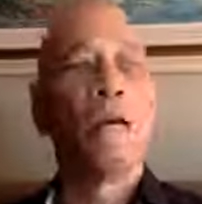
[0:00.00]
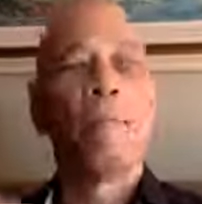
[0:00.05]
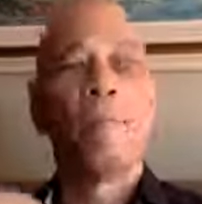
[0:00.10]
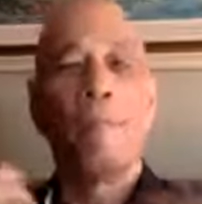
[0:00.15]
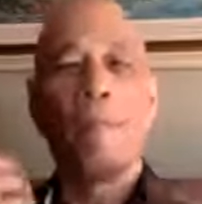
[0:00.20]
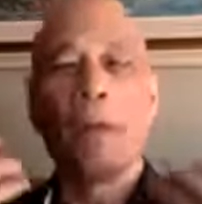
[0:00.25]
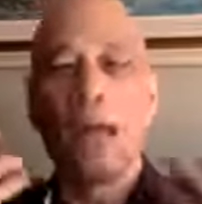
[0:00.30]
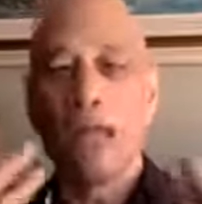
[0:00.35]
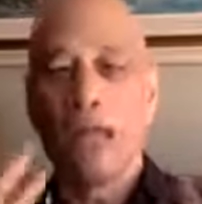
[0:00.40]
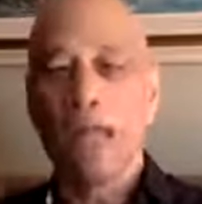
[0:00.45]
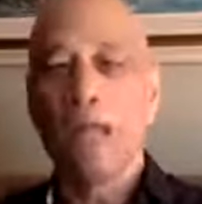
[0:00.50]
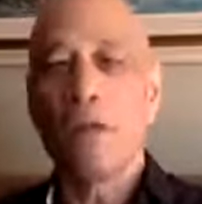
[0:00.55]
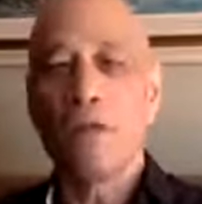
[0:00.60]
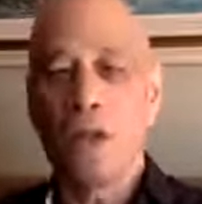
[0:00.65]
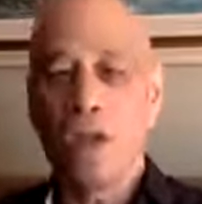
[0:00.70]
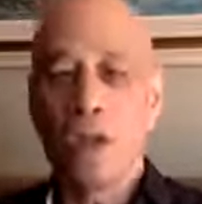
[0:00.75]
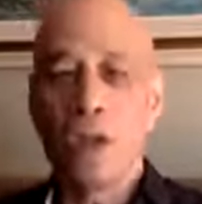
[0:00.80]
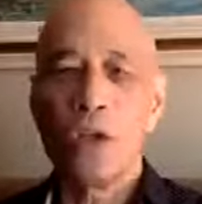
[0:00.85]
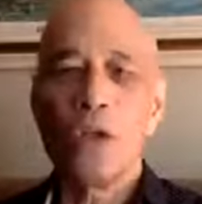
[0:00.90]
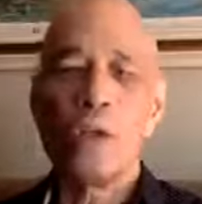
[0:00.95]
Many of
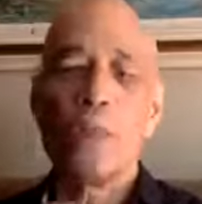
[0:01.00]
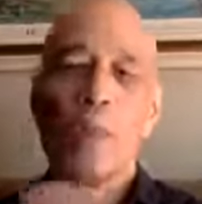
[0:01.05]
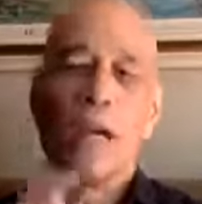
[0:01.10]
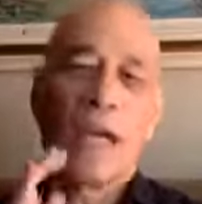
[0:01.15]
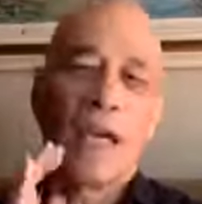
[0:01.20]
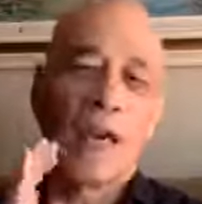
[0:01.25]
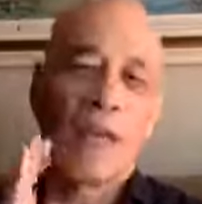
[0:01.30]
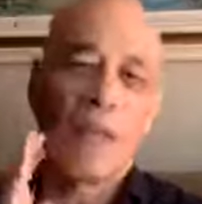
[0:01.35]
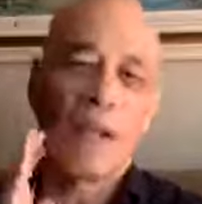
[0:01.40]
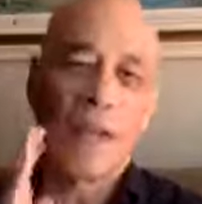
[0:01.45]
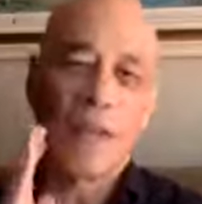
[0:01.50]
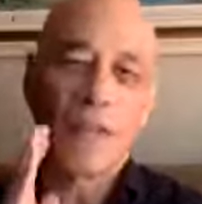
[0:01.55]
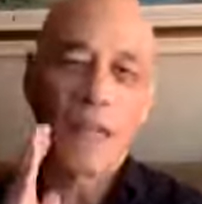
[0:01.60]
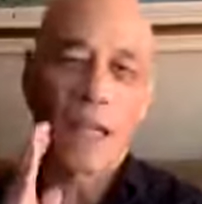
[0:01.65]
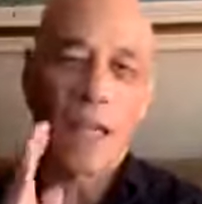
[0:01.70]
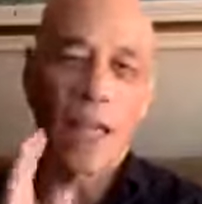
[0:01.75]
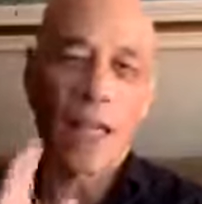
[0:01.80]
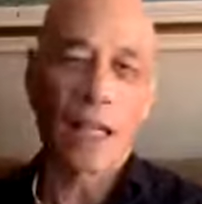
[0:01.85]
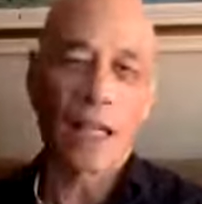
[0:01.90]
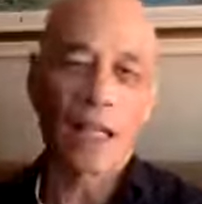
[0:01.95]
you may have
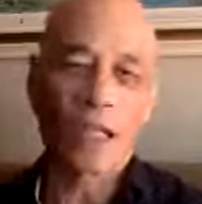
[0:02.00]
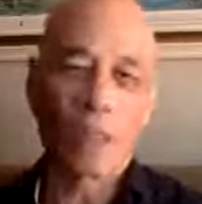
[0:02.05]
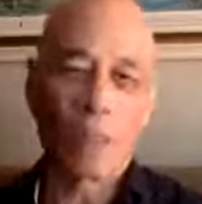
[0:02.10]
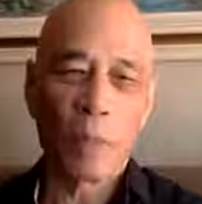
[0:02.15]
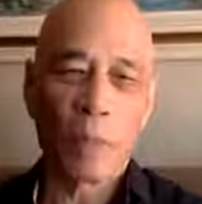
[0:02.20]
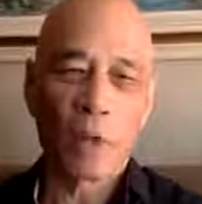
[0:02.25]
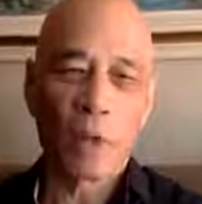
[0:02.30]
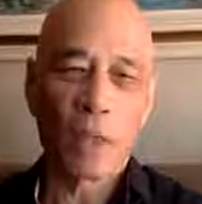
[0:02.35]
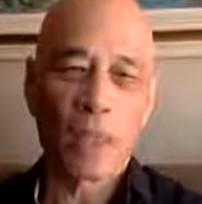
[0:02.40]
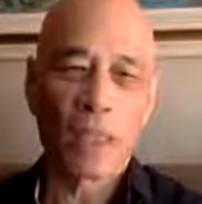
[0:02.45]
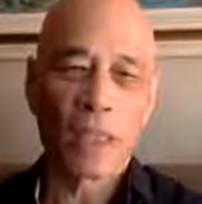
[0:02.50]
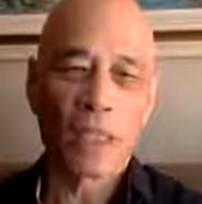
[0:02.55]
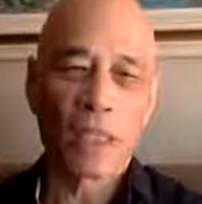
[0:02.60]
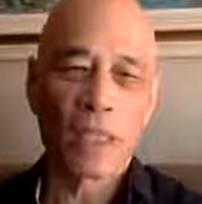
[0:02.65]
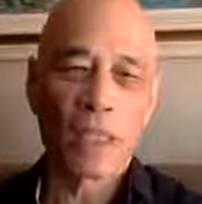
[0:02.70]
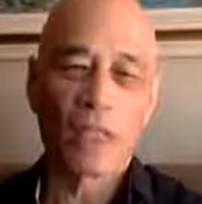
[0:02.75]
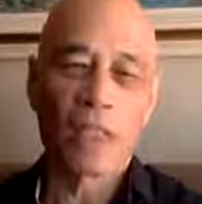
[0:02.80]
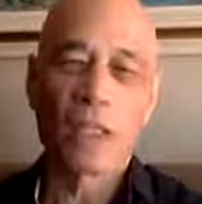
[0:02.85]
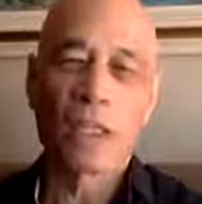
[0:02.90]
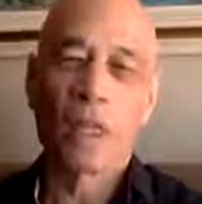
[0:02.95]
had
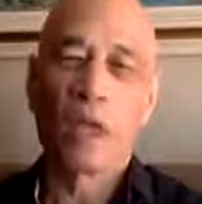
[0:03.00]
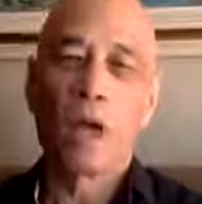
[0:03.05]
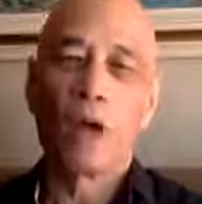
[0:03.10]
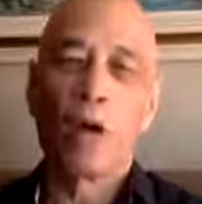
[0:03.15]
experiences